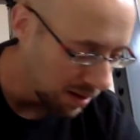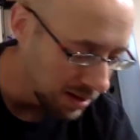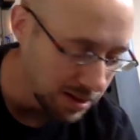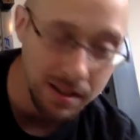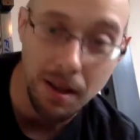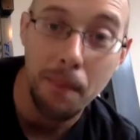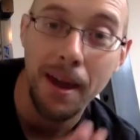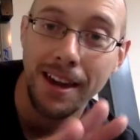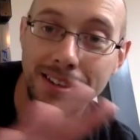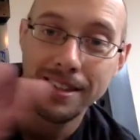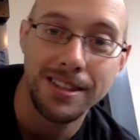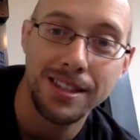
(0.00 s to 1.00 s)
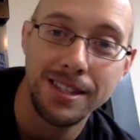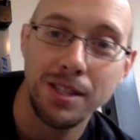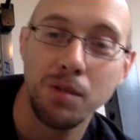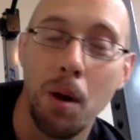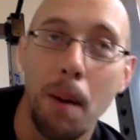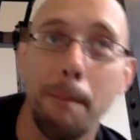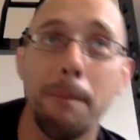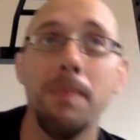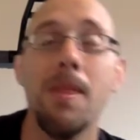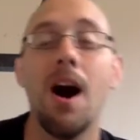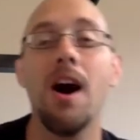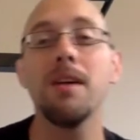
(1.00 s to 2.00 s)
This is amazing. This is what
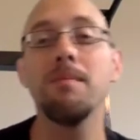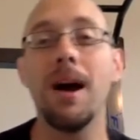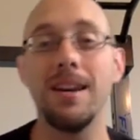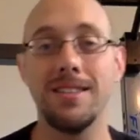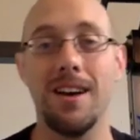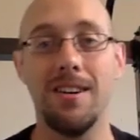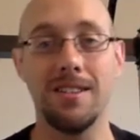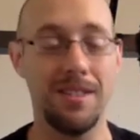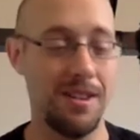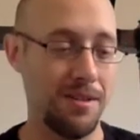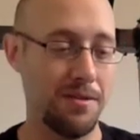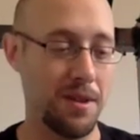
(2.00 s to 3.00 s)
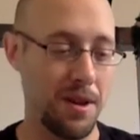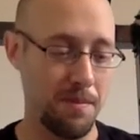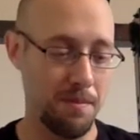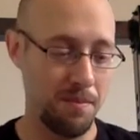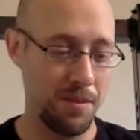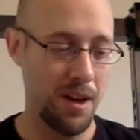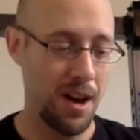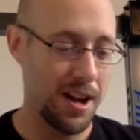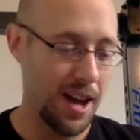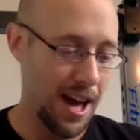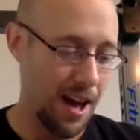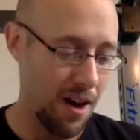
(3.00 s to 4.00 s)
knocked my socks off when I got
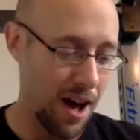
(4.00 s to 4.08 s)
it out.